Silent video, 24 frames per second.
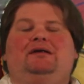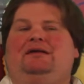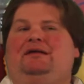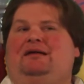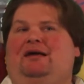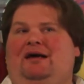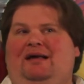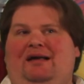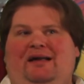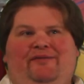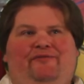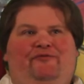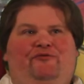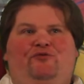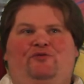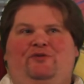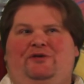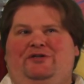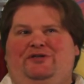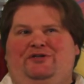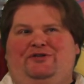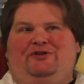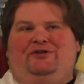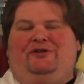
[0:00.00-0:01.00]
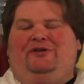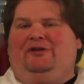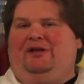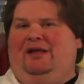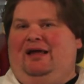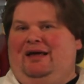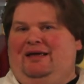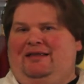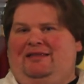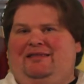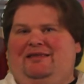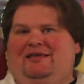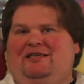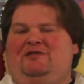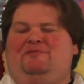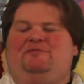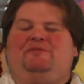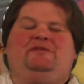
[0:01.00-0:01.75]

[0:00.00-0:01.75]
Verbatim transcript: Not everyone is going to like this,